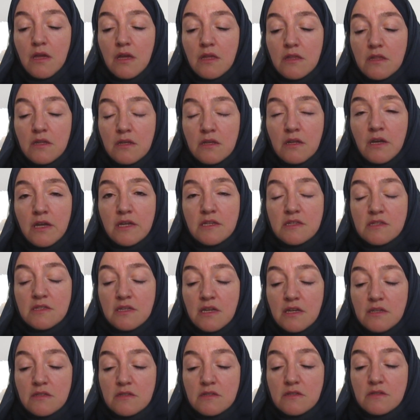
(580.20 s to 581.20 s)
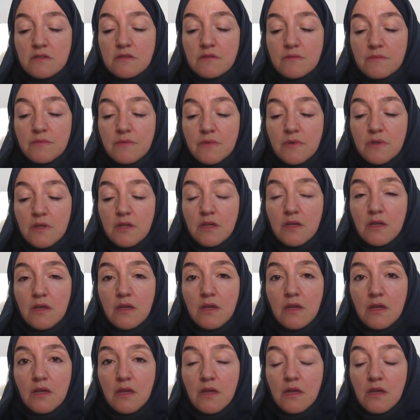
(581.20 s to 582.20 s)
The Knight says,
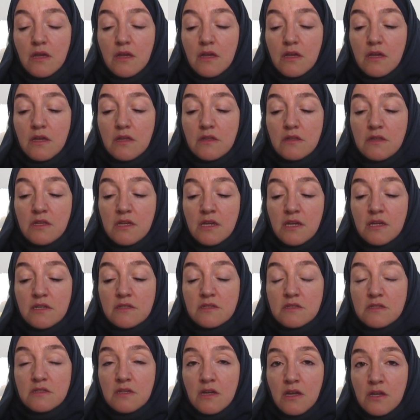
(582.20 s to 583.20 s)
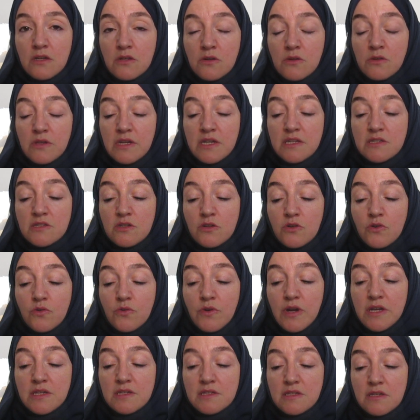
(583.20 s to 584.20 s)
the external is
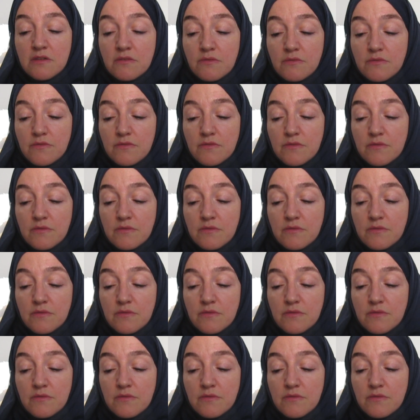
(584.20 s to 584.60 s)
aggressive.